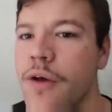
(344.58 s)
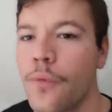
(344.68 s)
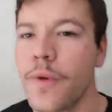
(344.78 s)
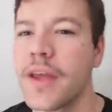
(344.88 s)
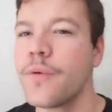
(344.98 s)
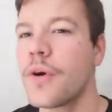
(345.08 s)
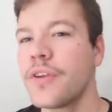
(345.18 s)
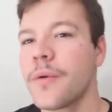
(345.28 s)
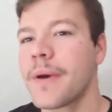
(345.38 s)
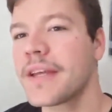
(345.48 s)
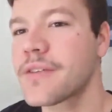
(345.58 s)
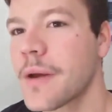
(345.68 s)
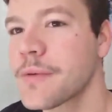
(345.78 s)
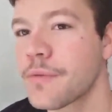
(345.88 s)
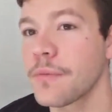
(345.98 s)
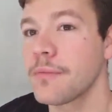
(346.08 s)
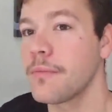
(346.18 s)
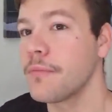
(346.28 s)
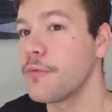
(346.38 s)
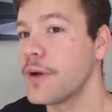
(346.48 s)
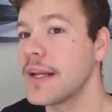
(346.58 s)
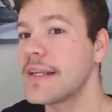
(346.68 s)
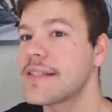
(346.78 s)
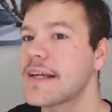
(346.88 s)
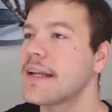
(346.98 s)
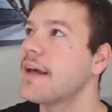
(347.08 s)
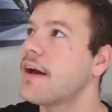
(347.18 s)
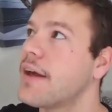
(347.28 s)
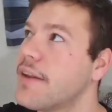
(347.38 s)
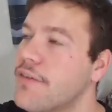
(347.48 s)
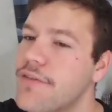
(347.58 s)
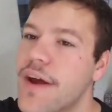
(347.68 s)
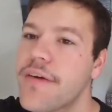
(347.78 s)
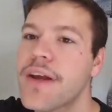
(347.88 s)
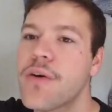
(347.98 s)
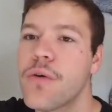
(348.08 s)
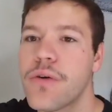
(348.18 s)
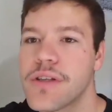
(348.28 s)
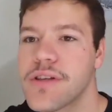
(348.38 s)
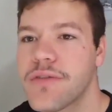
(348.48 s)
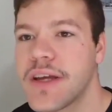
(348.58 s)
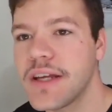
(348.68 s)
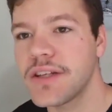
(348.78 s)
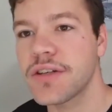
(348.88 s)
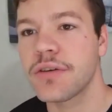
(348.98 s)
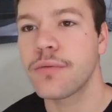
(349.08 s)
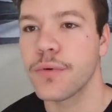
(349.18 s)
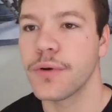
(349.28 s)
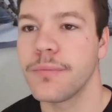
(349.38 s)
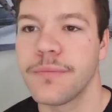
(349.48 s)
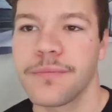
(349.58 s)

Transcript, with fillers: Where you want your bass traps realistically are in the very corners of each room.